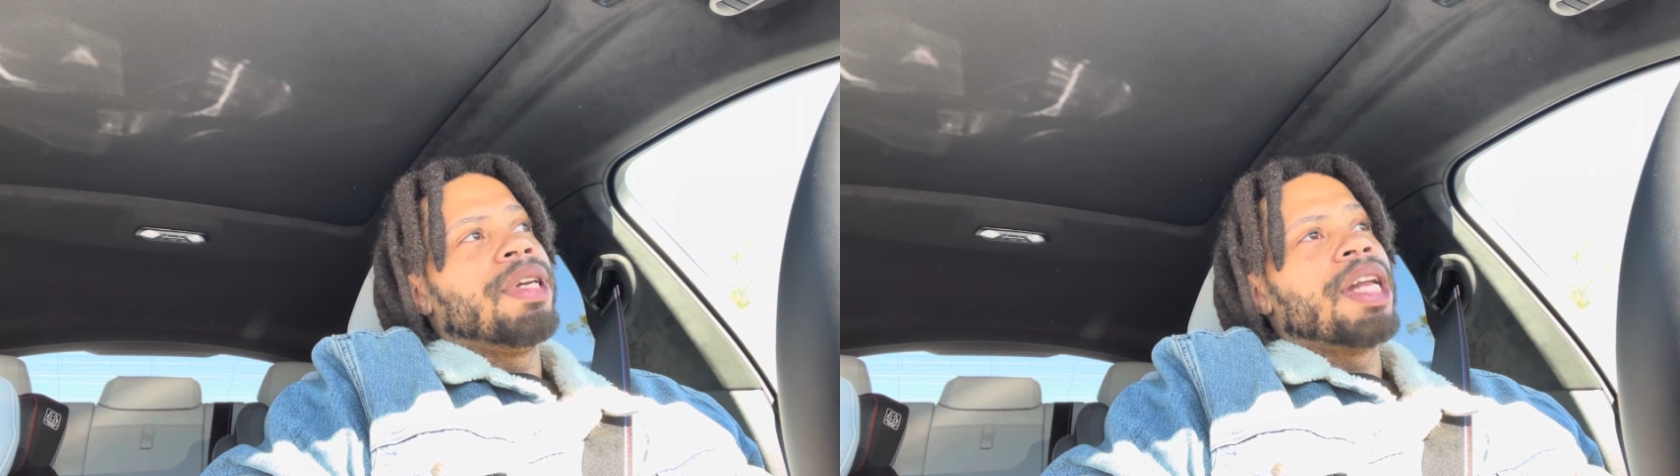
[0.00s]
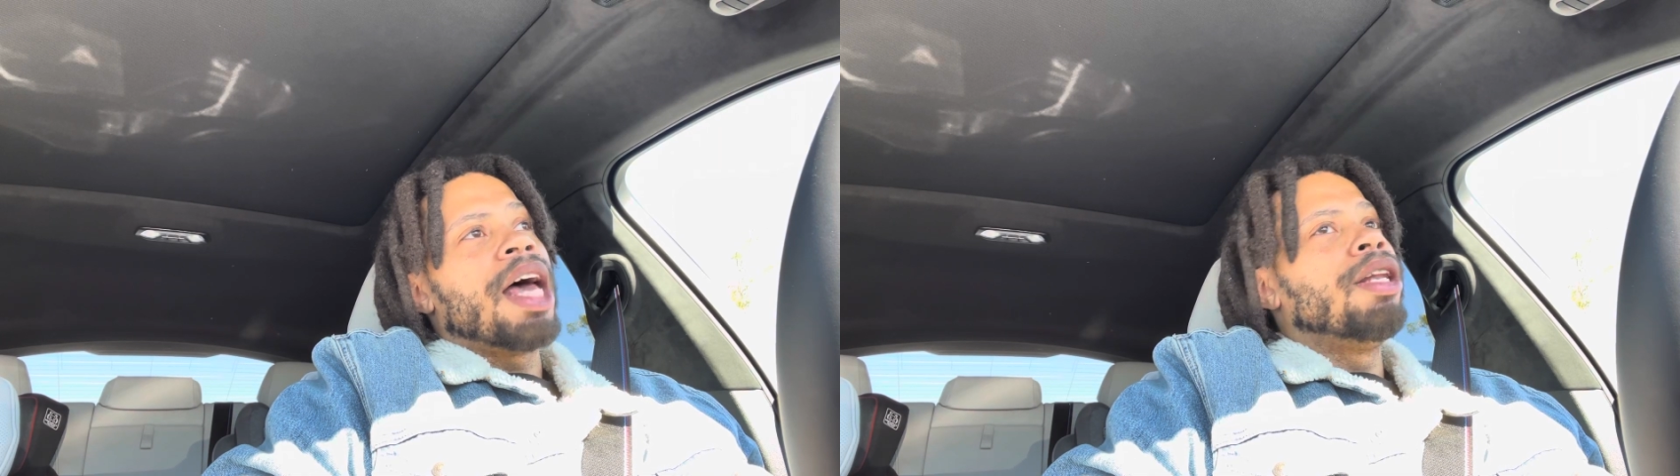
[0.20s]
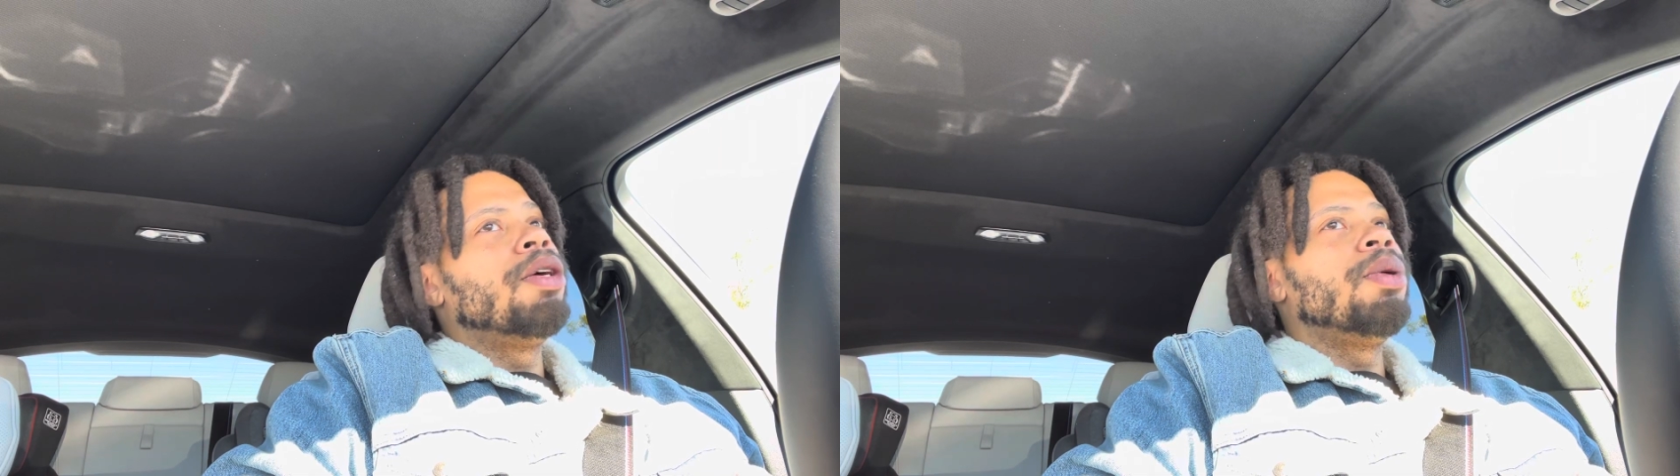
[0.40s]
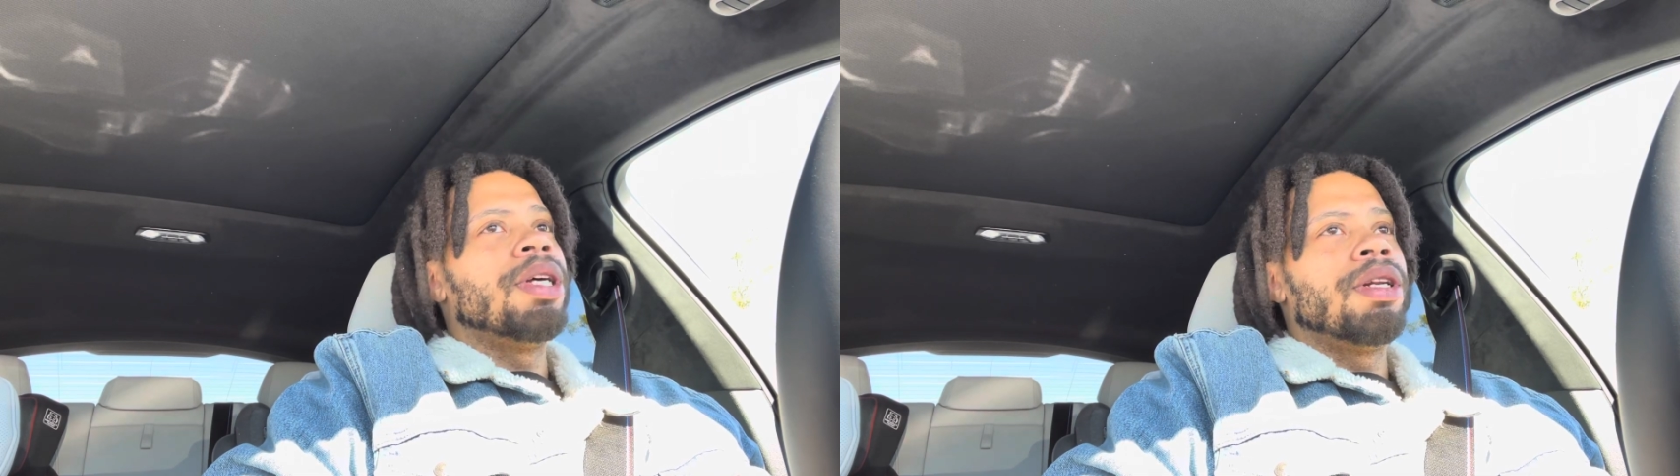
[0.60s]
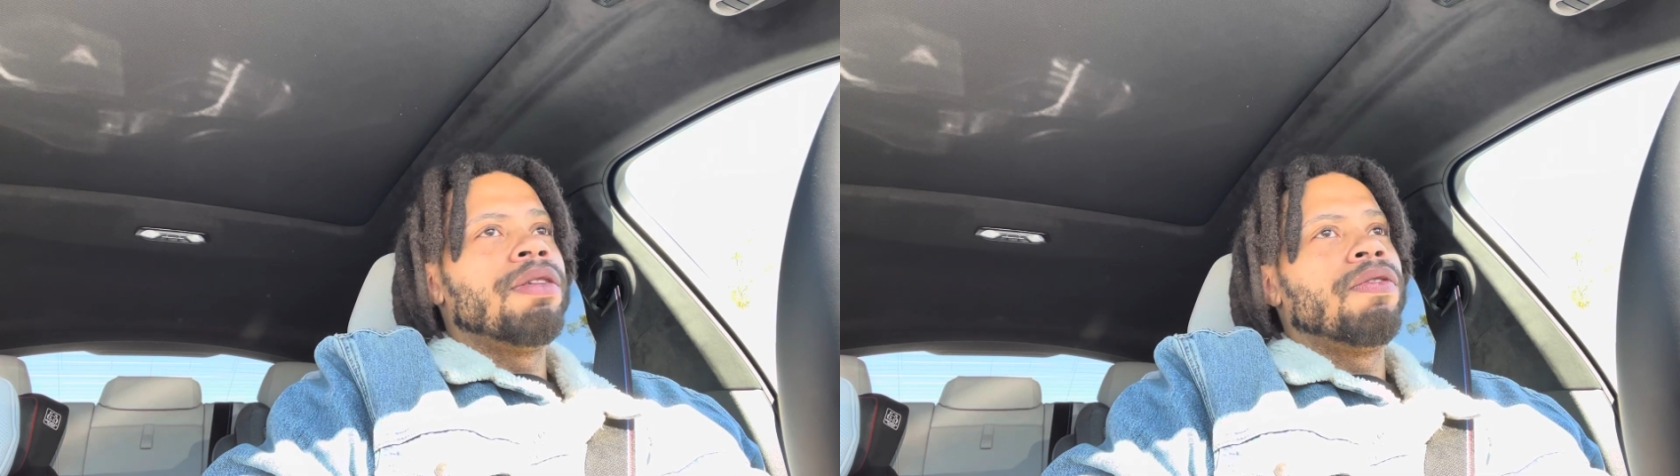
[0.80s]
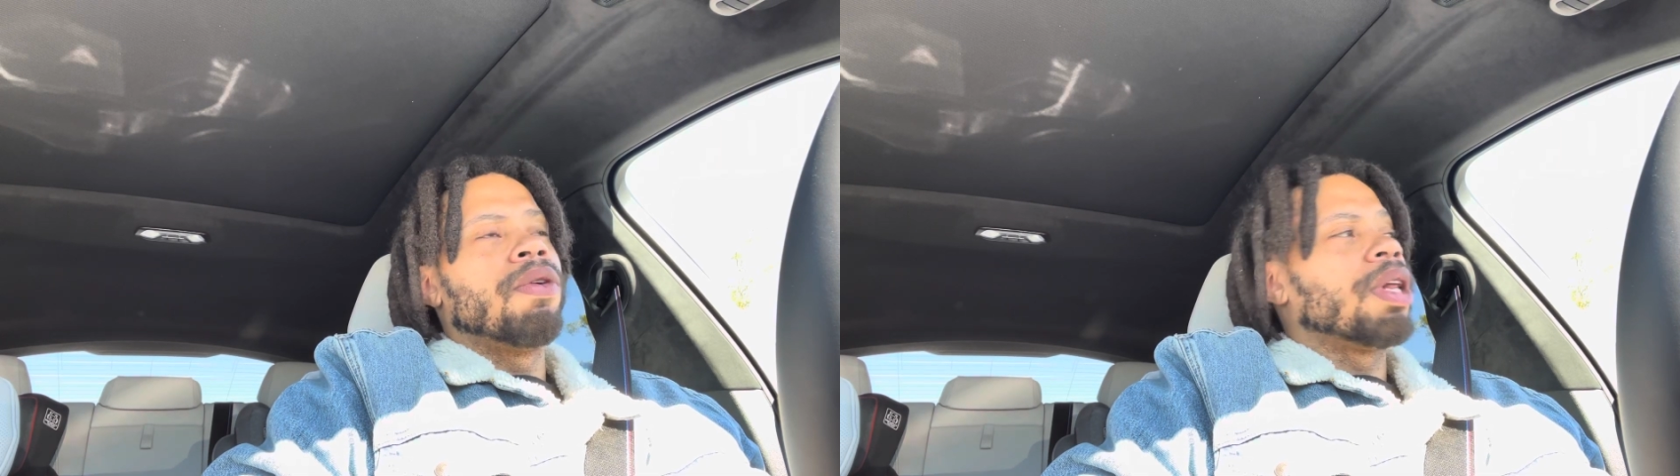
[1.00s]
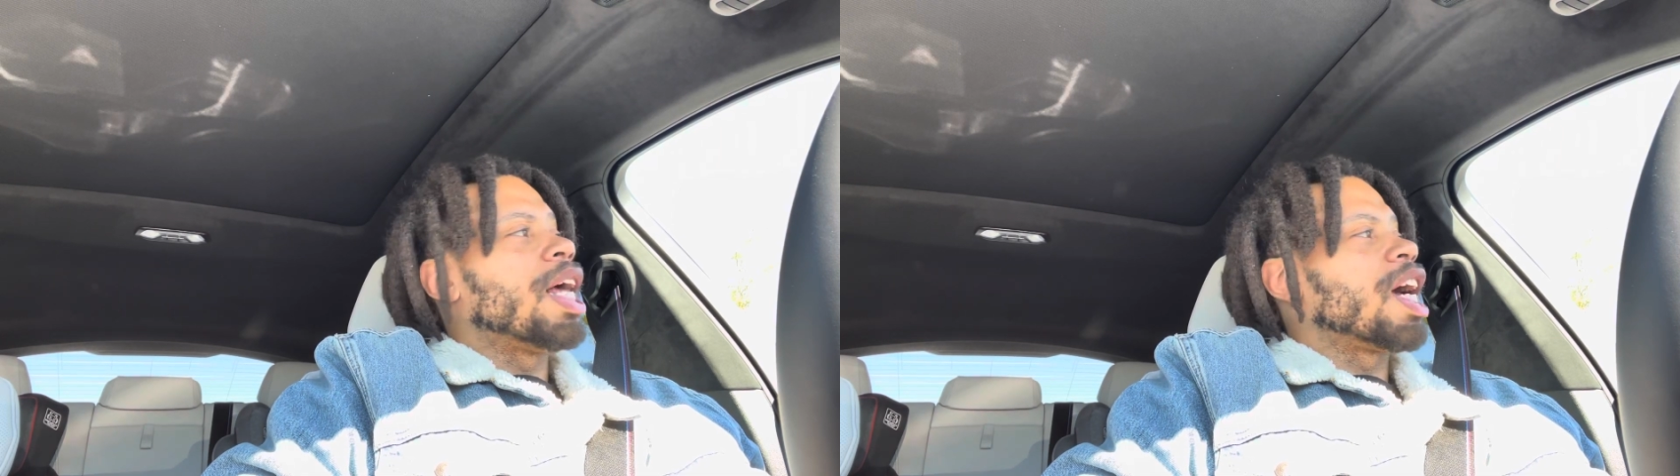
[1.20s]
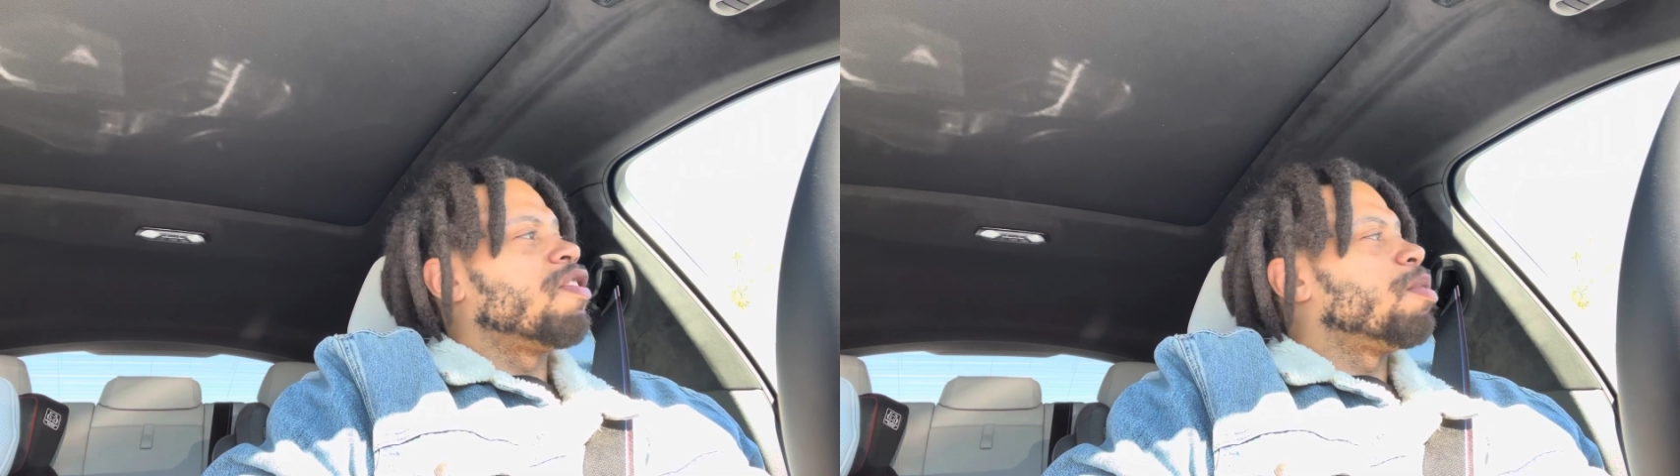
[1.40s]
diluted, for the
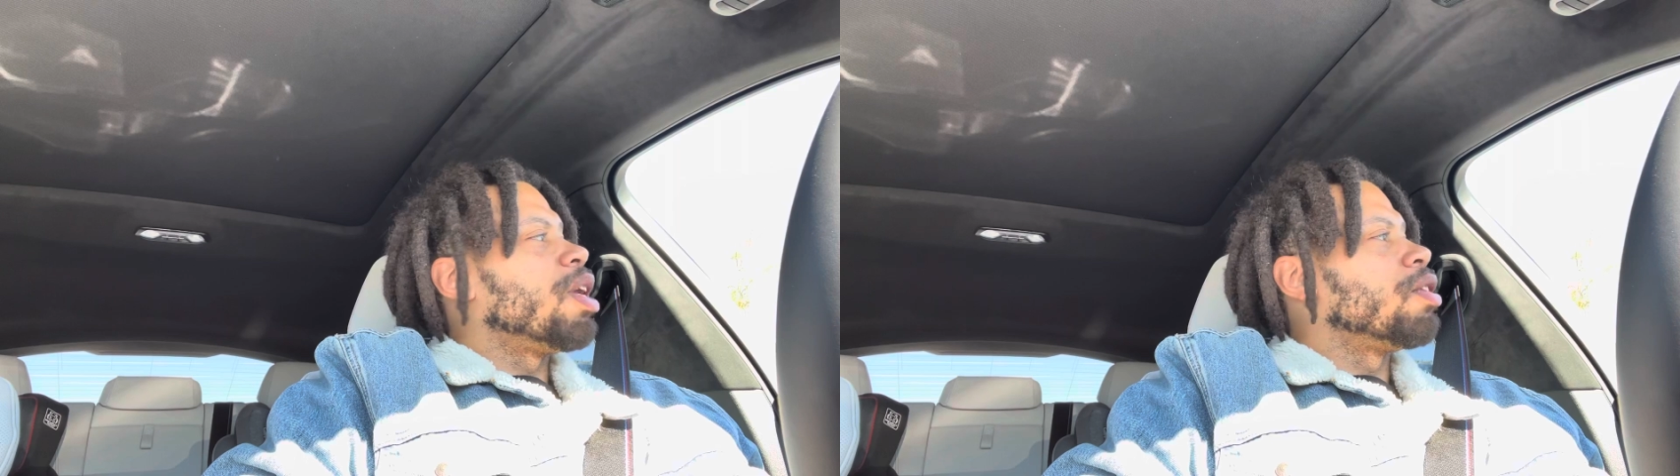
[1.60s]
lack of a better